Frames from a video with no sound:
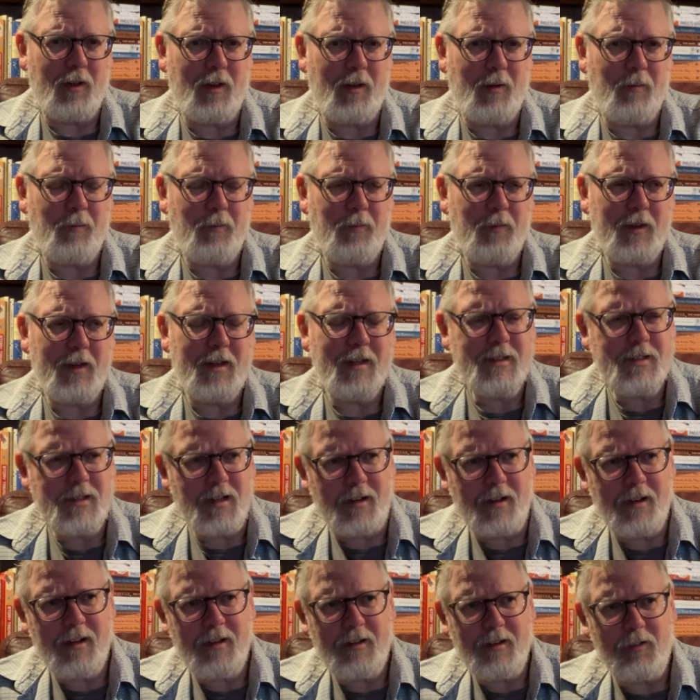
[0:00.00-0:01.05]
that. He
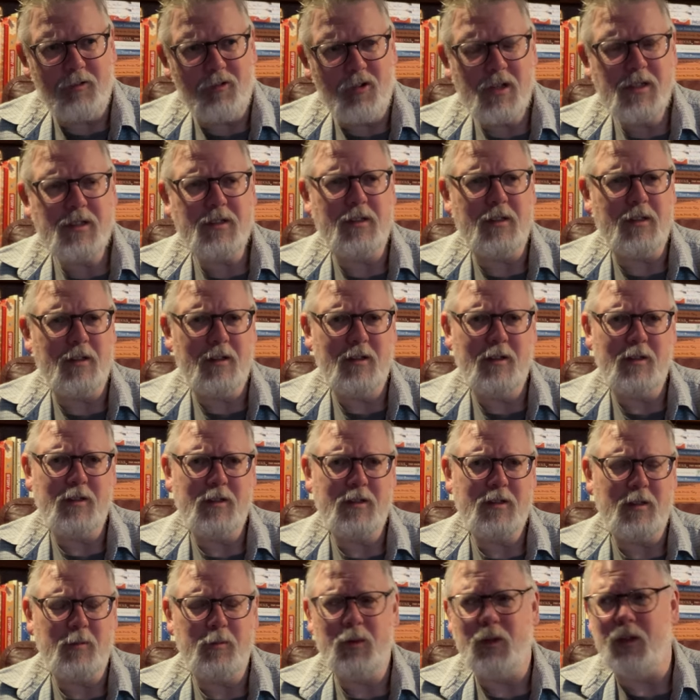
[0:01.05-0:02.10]
died in recent
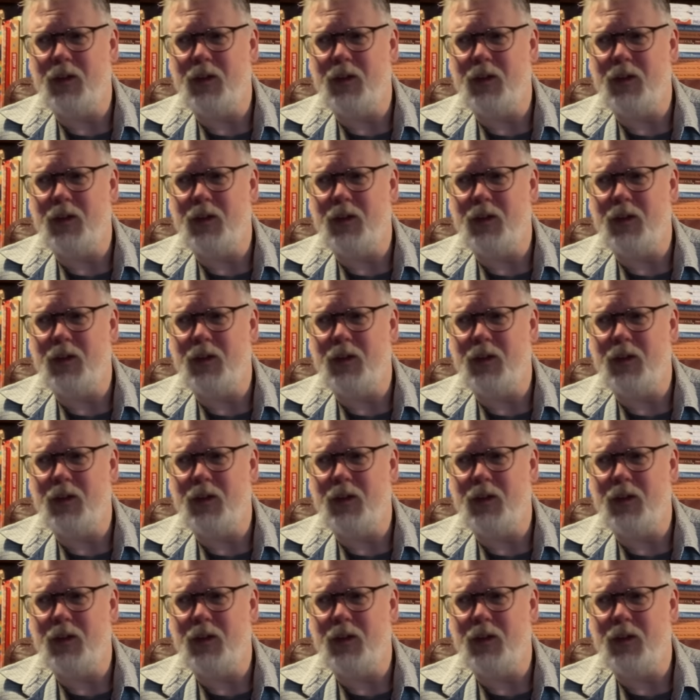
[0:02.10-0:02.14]
years. I'm